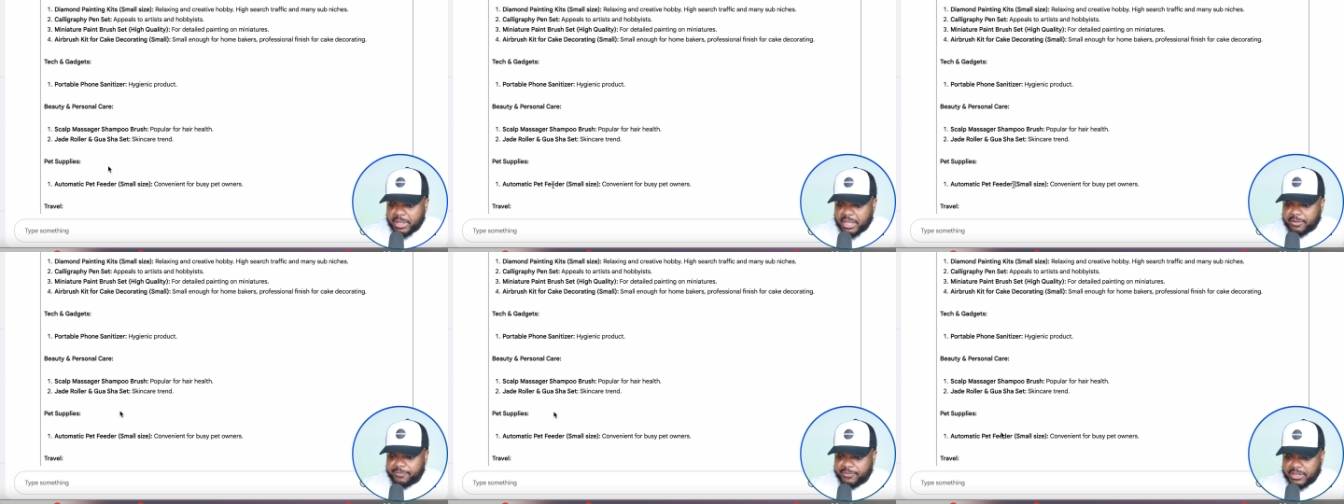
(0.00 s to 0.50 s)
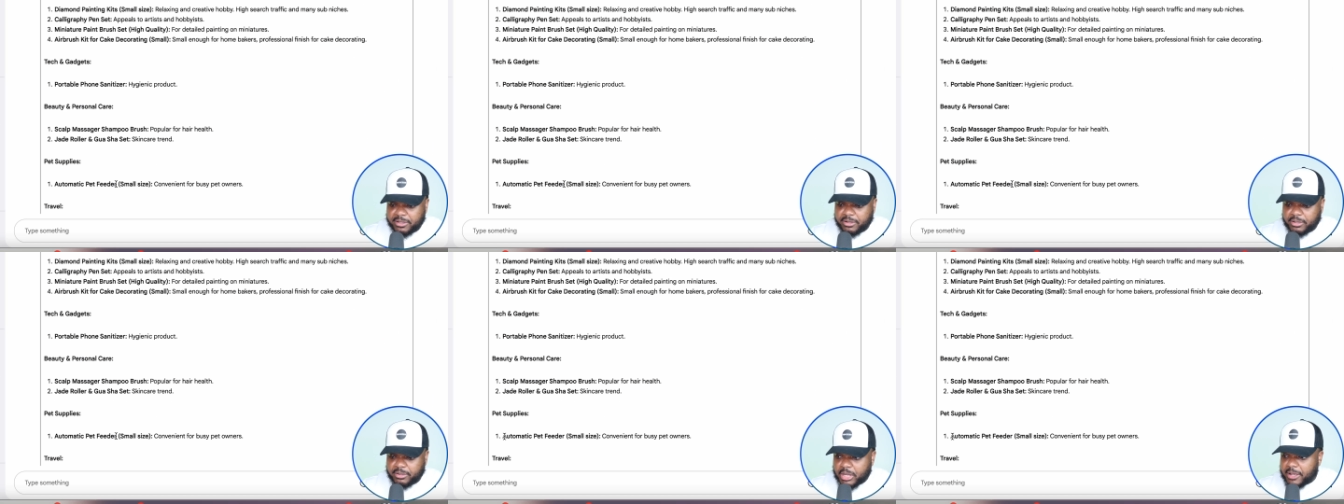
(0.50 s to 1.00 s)
pet
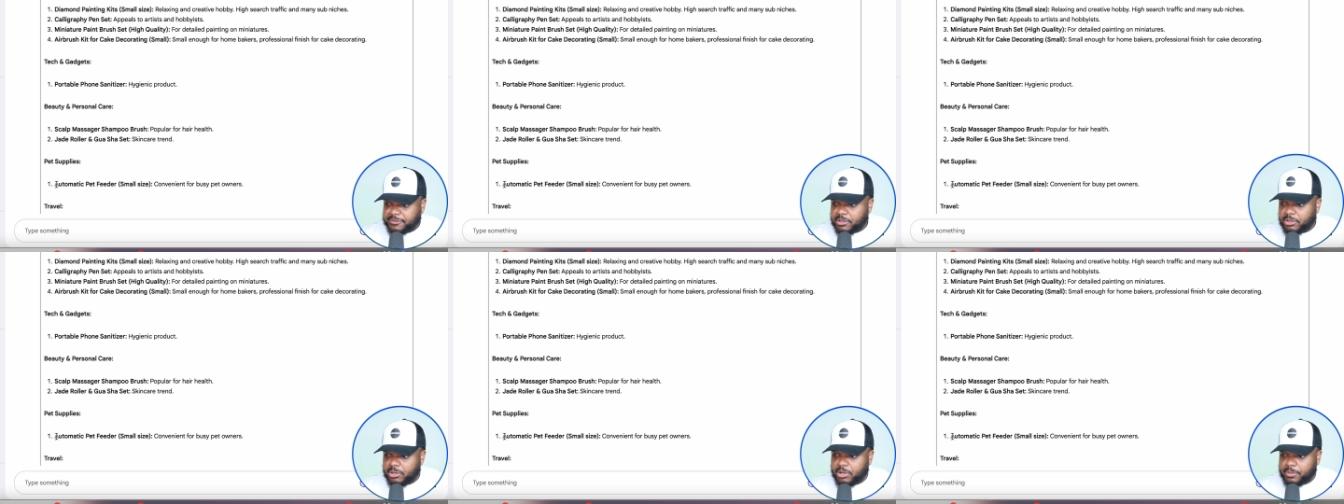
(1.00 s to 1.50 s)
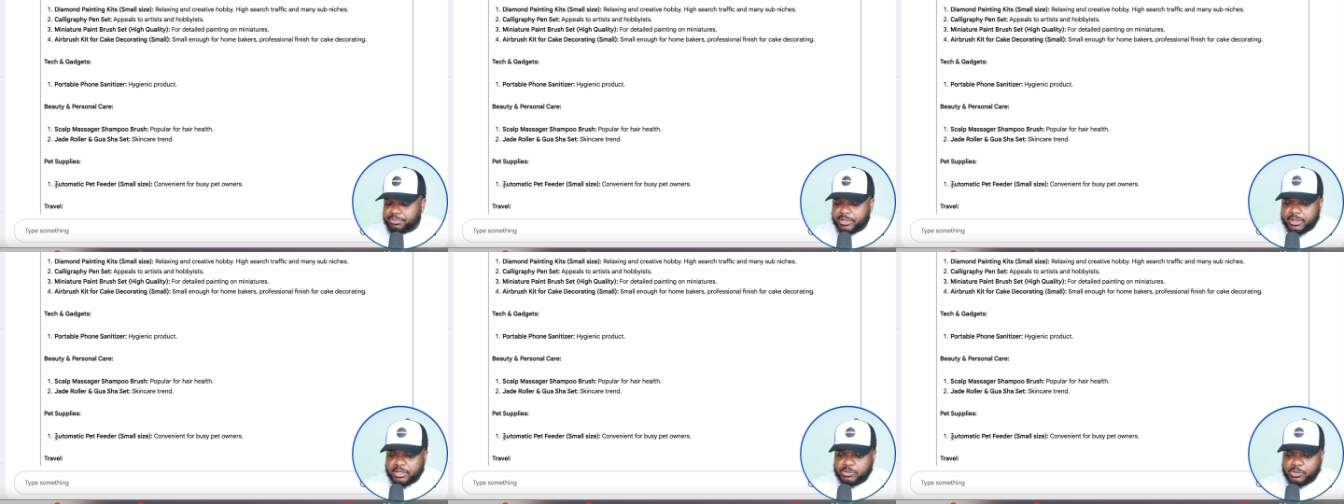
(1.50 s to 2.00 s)
feeder. I've sold a lot of
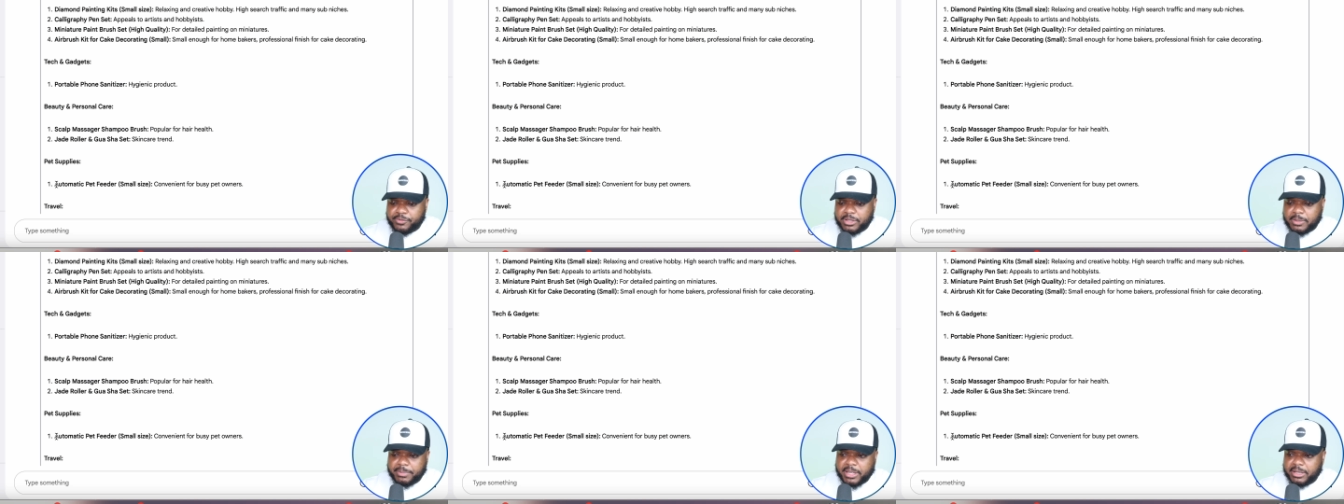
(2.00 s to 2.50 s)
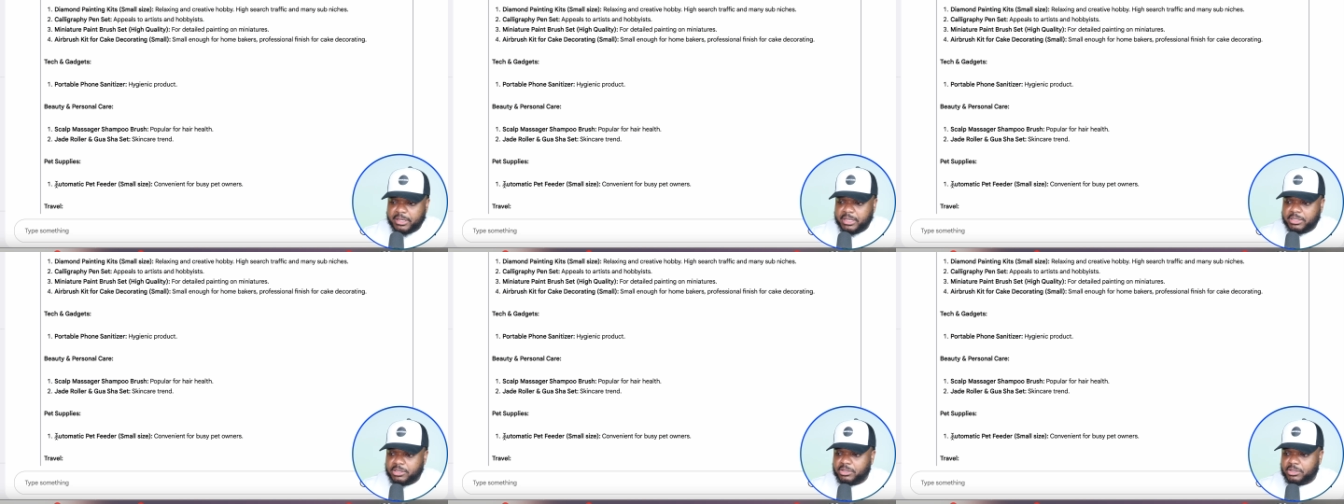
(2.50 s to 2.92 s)
products within the pet niche,